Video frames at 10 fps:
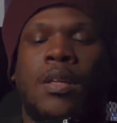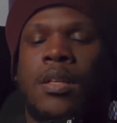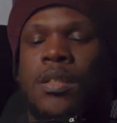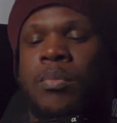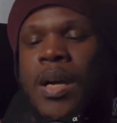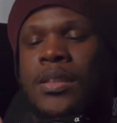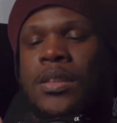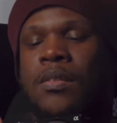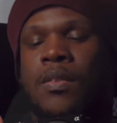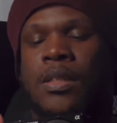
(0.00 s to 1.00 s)
the prices
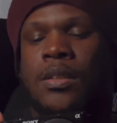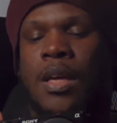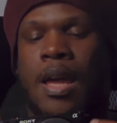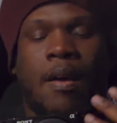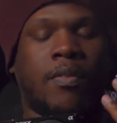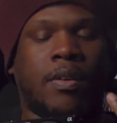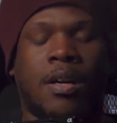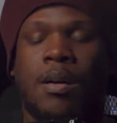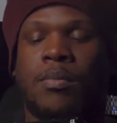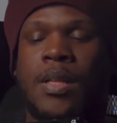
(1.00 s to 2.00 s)
of this have
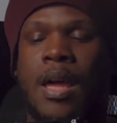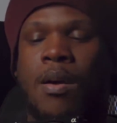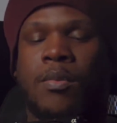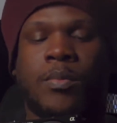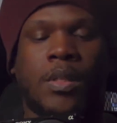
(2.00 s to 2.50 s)
come down